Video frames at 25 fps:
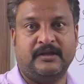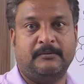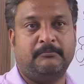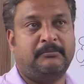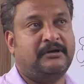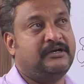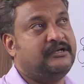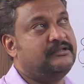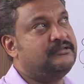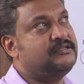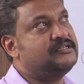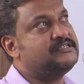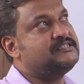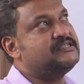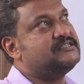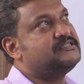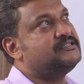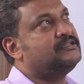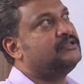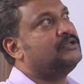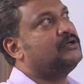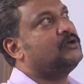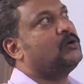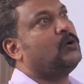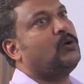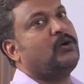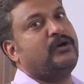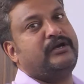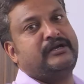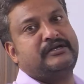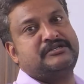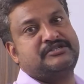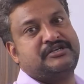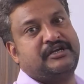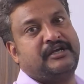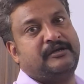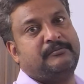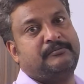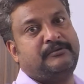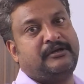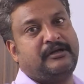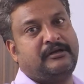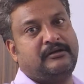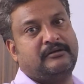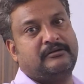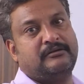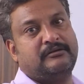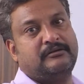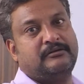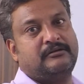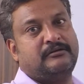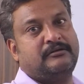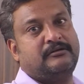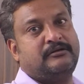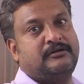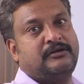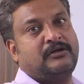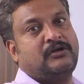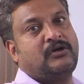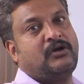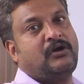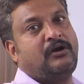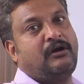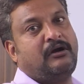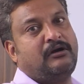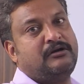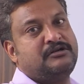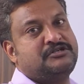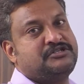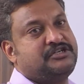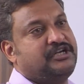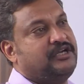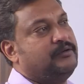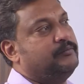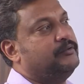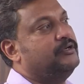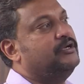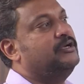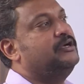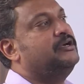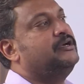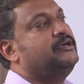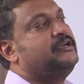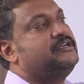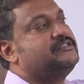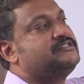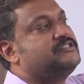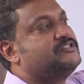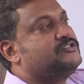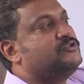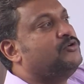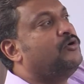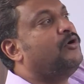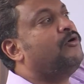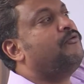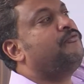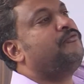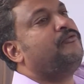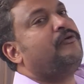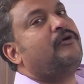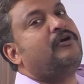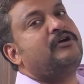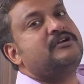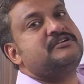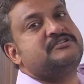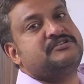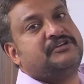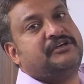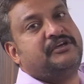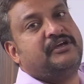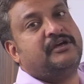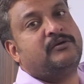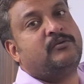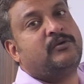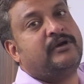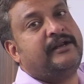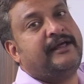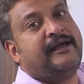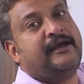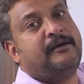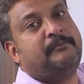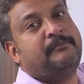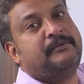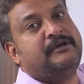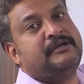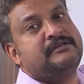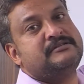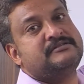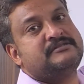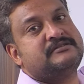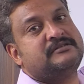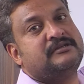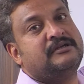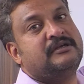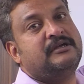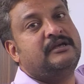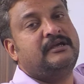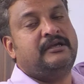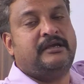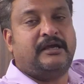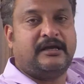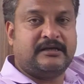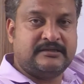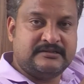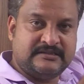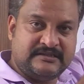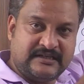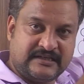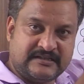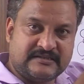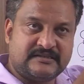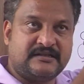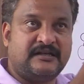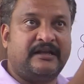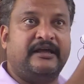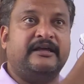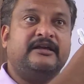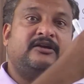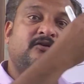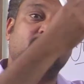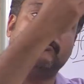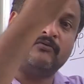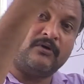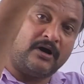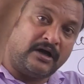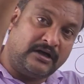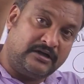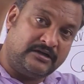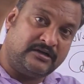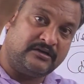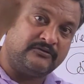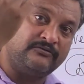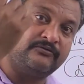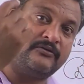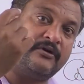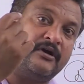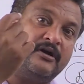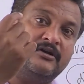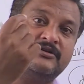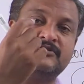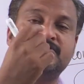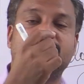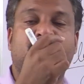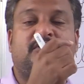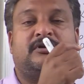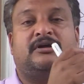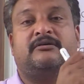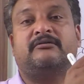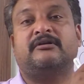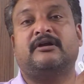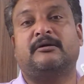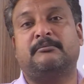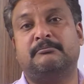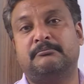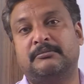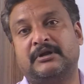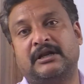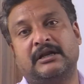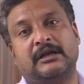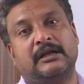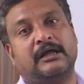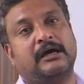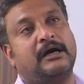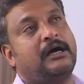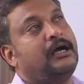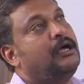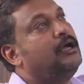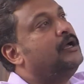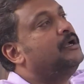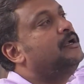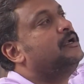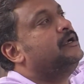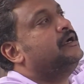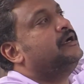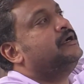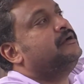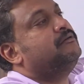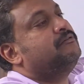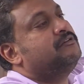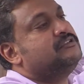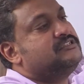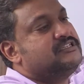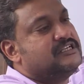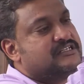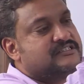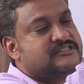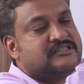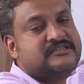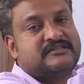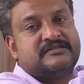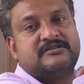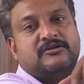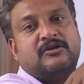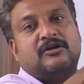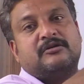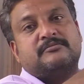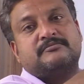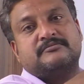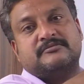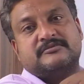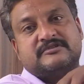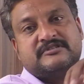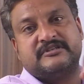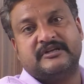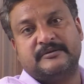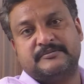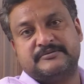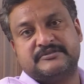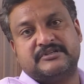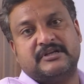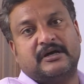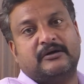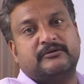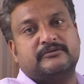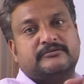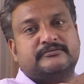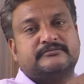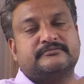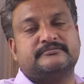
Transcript: But this is in the corn shape, the corn shape. If the snow falls here, what happens? Yeah, just like water falls on our umbrella, it will just slips down.